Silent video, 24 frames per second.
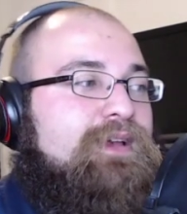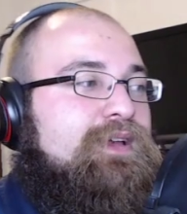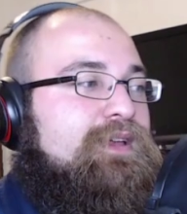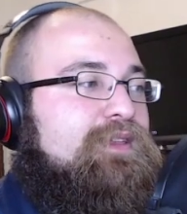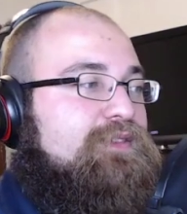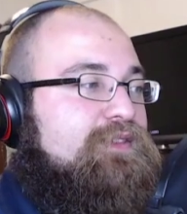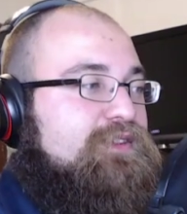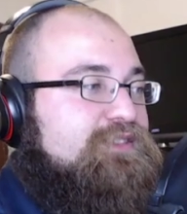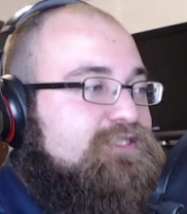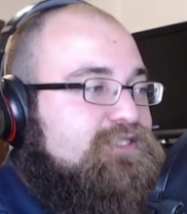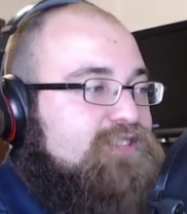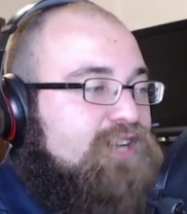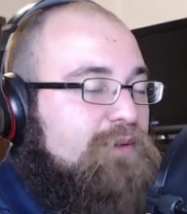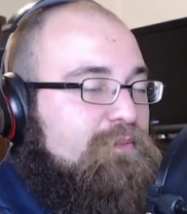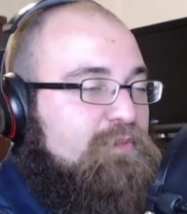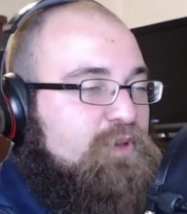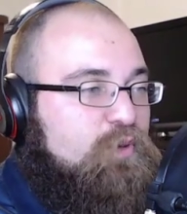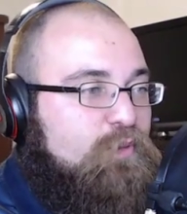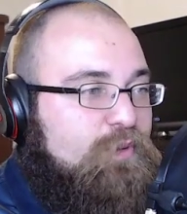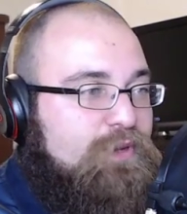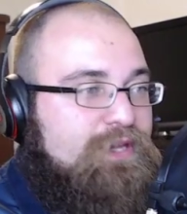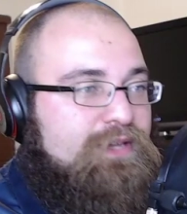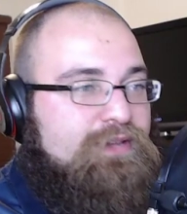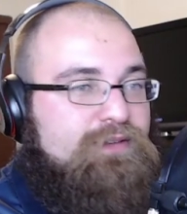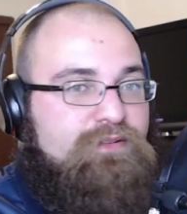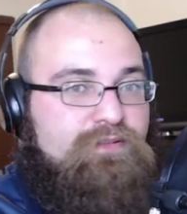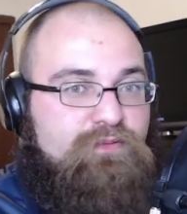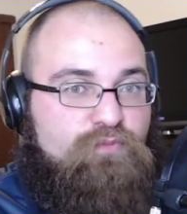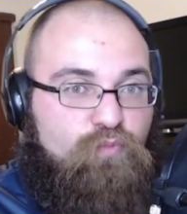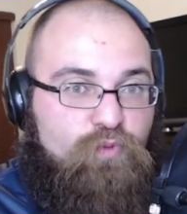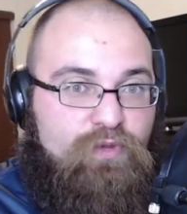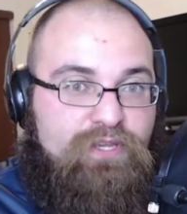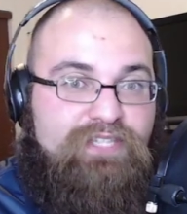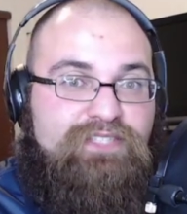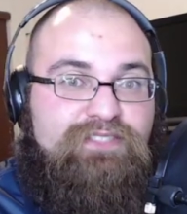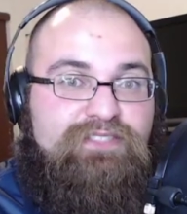This coming week,
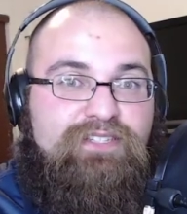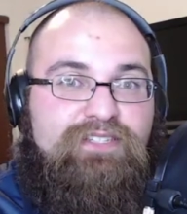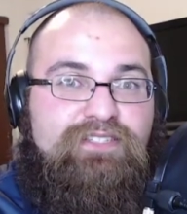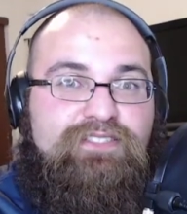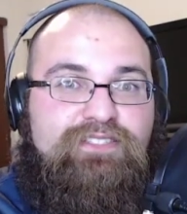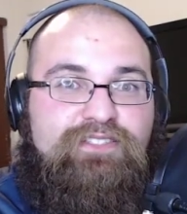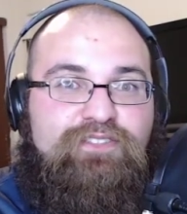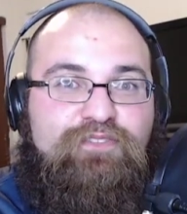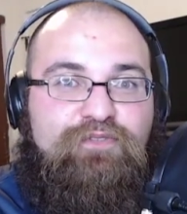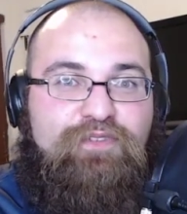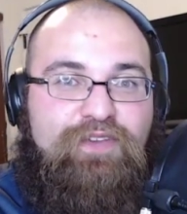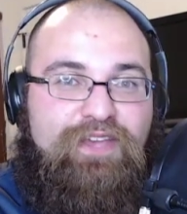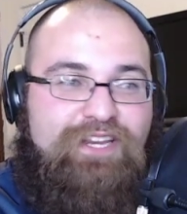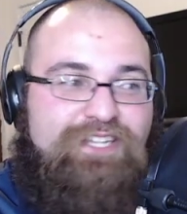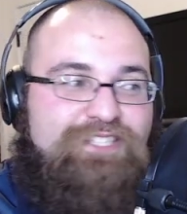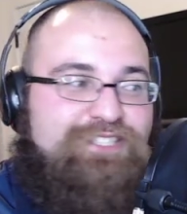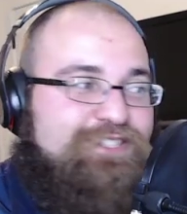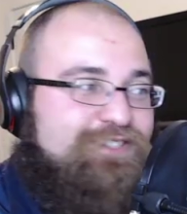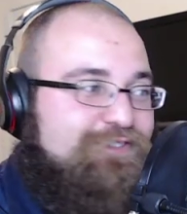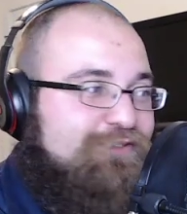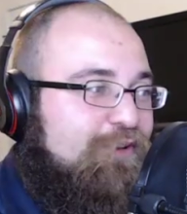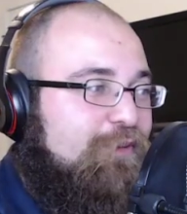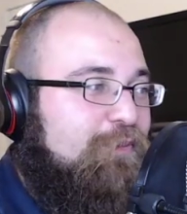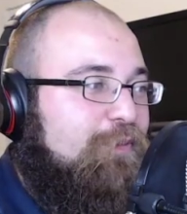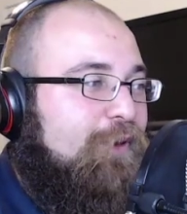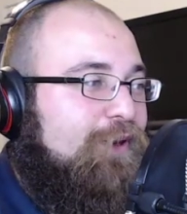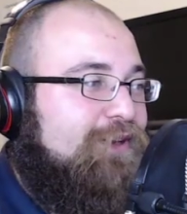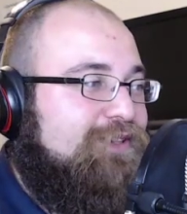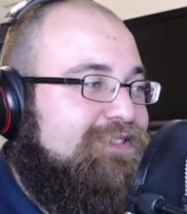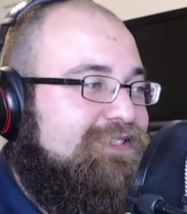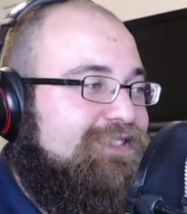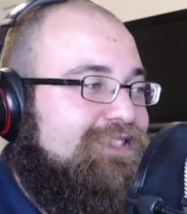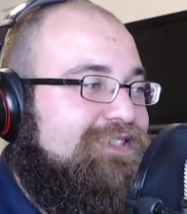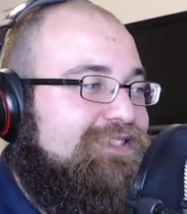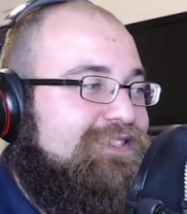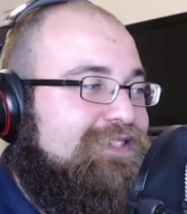week 6 of the fantasy football
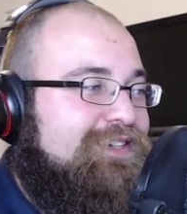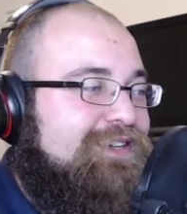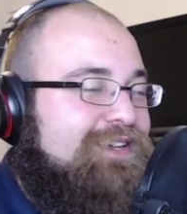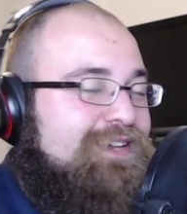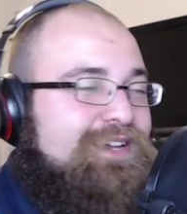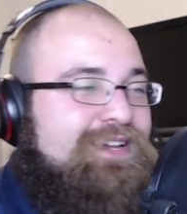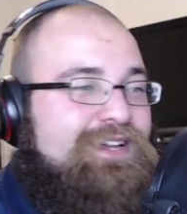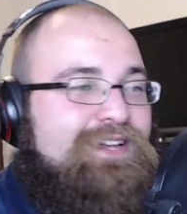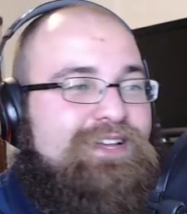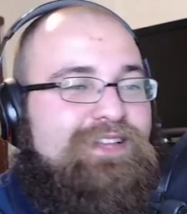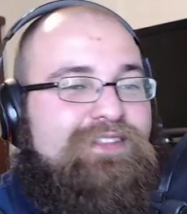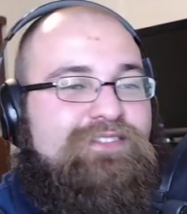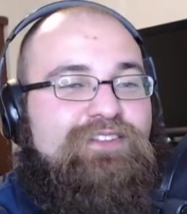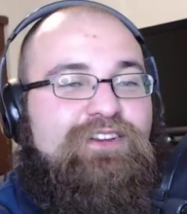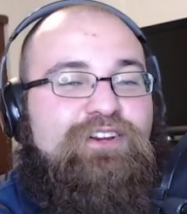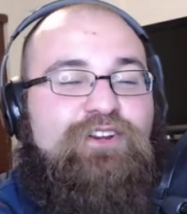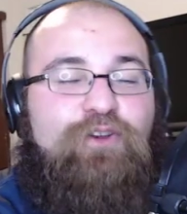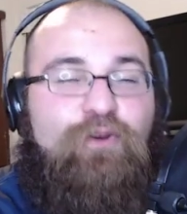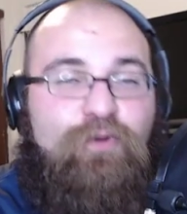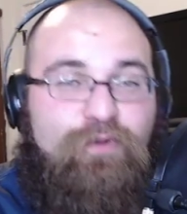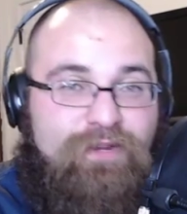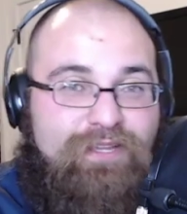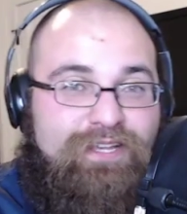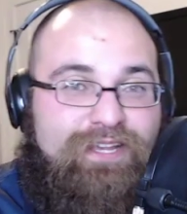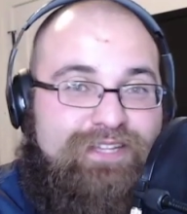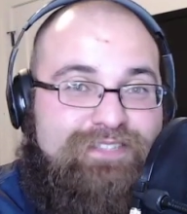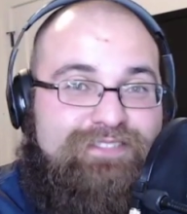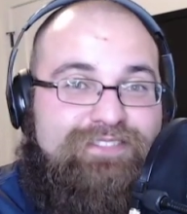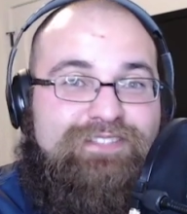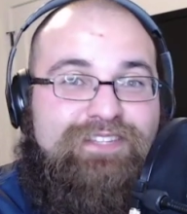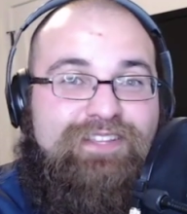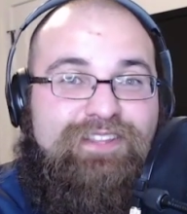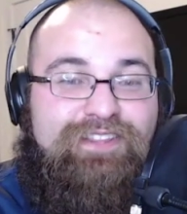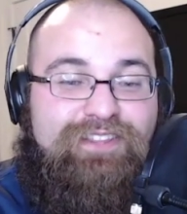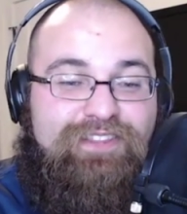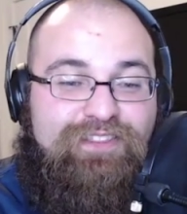season, they're going
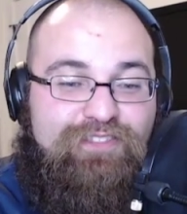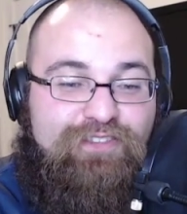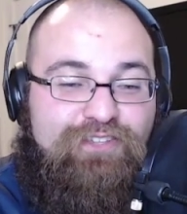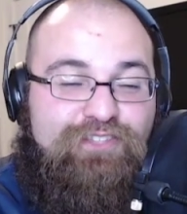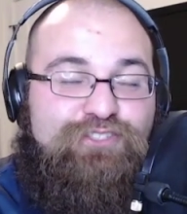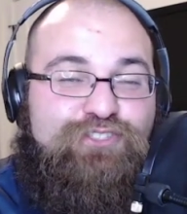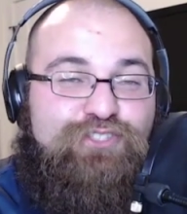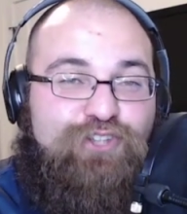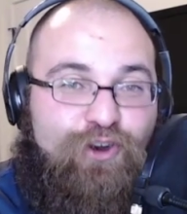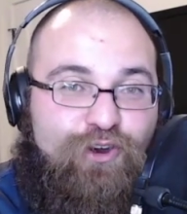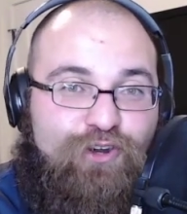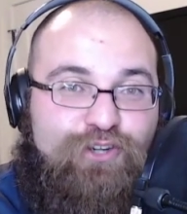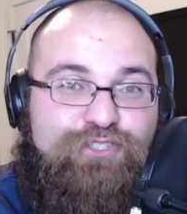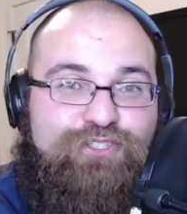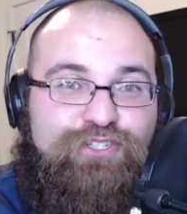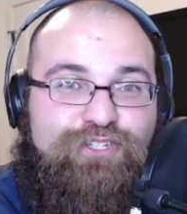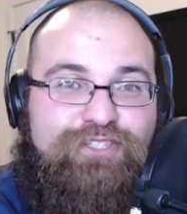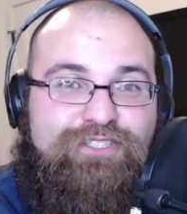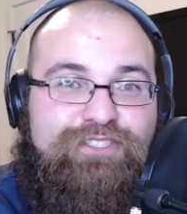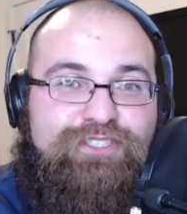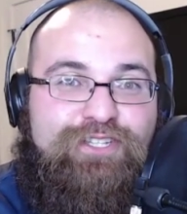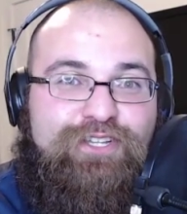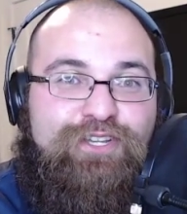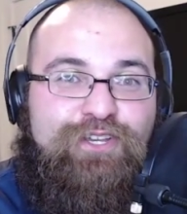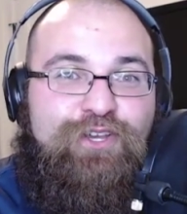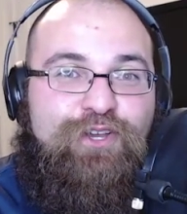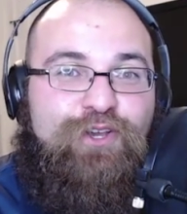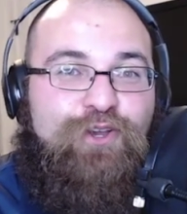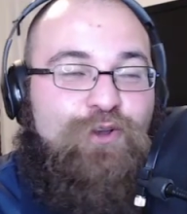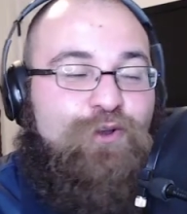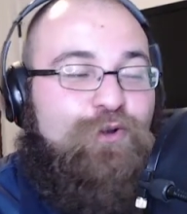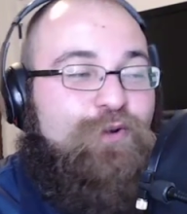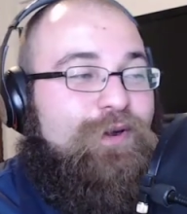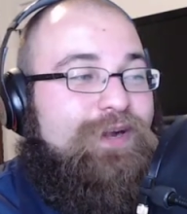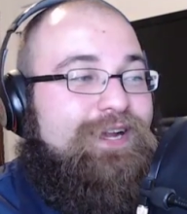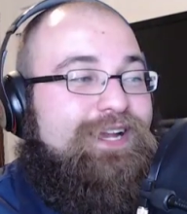against the Chargers,
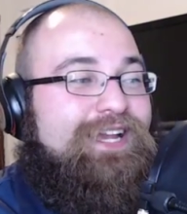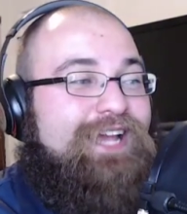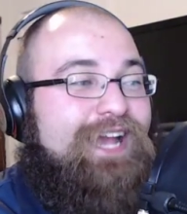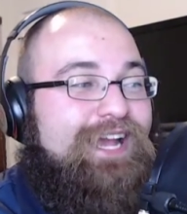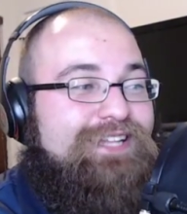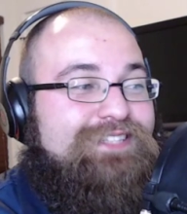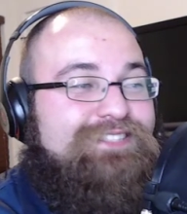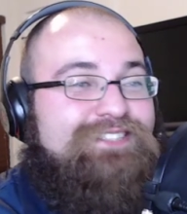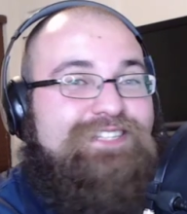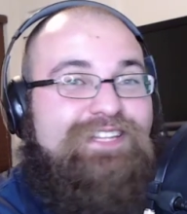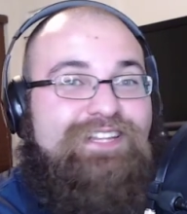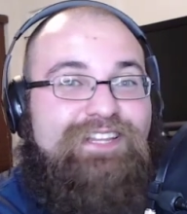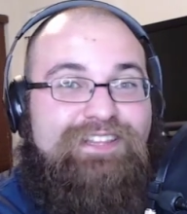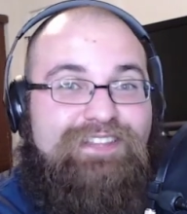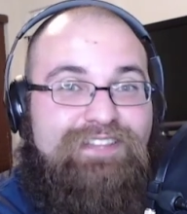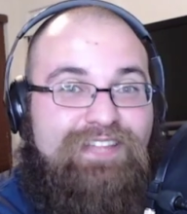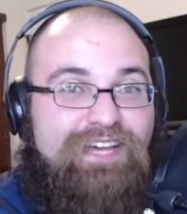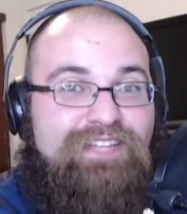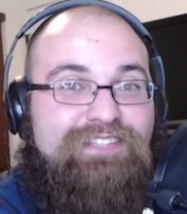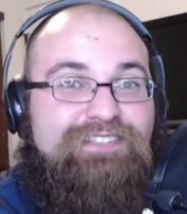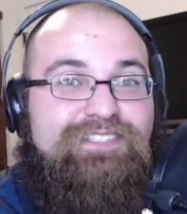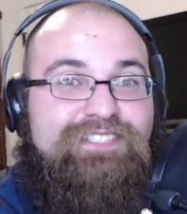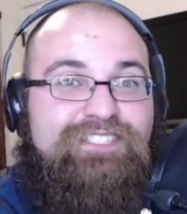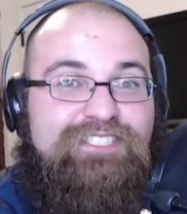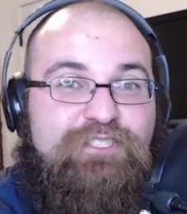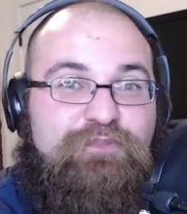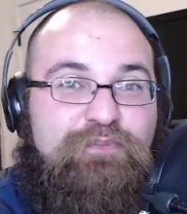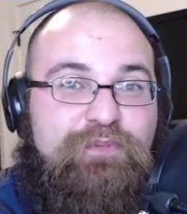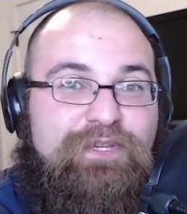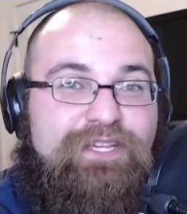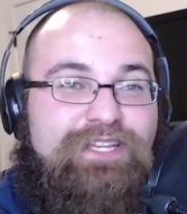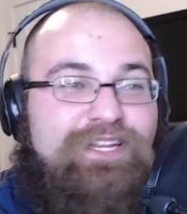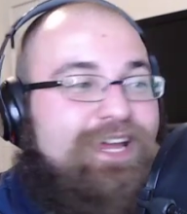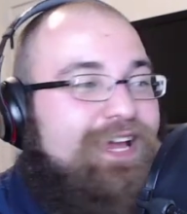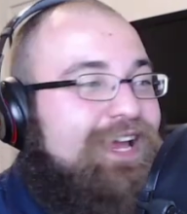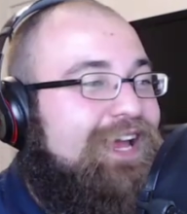who against deadly
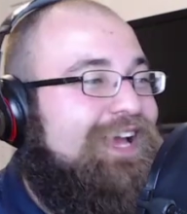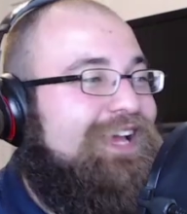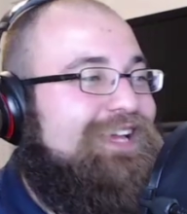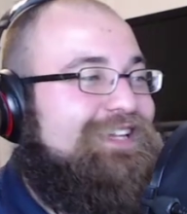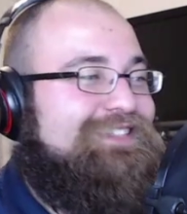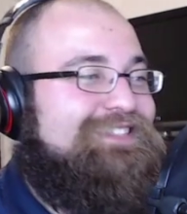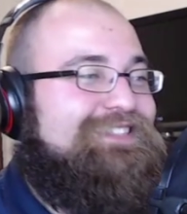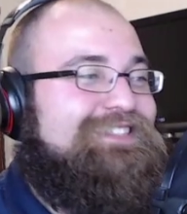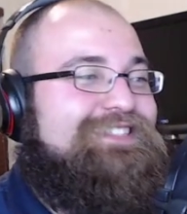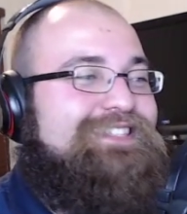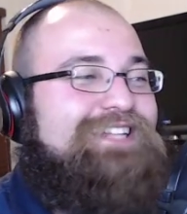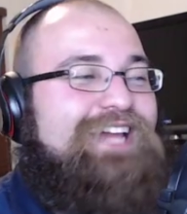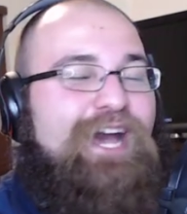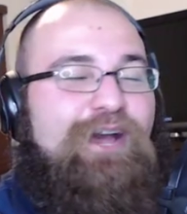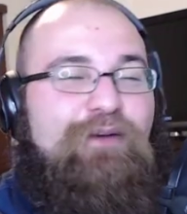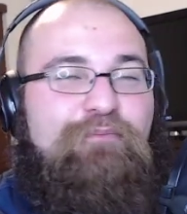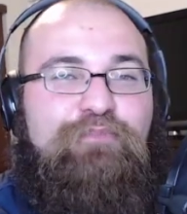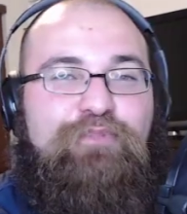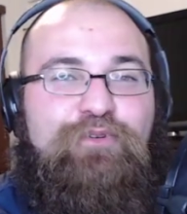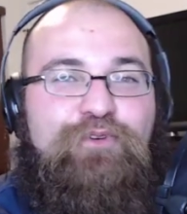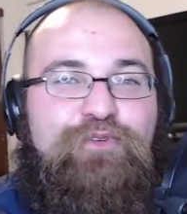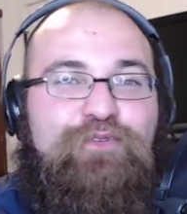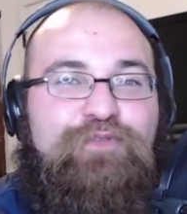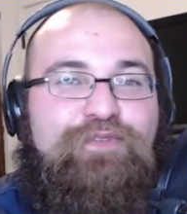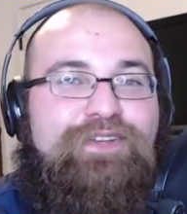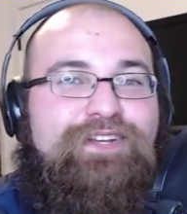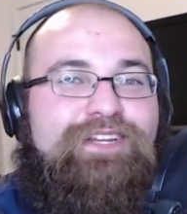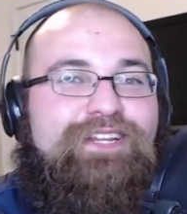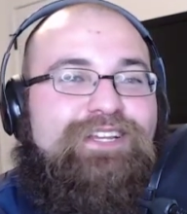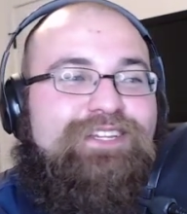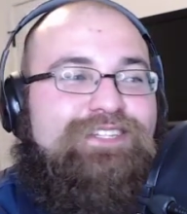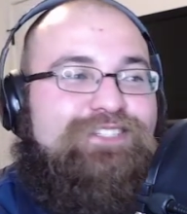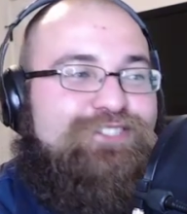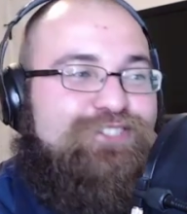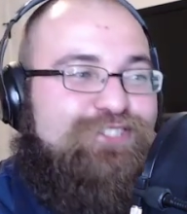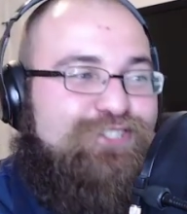speed has not proven
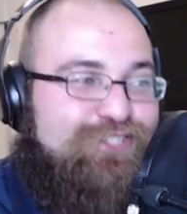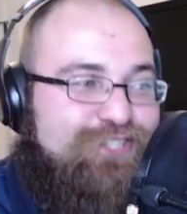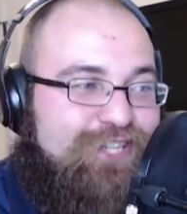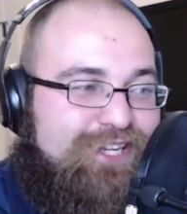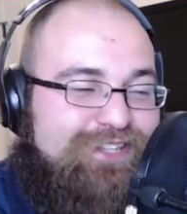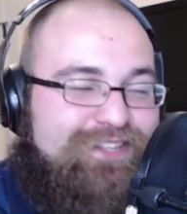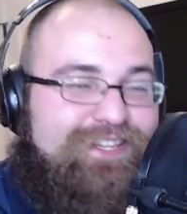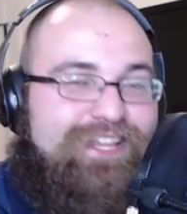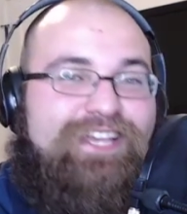shit.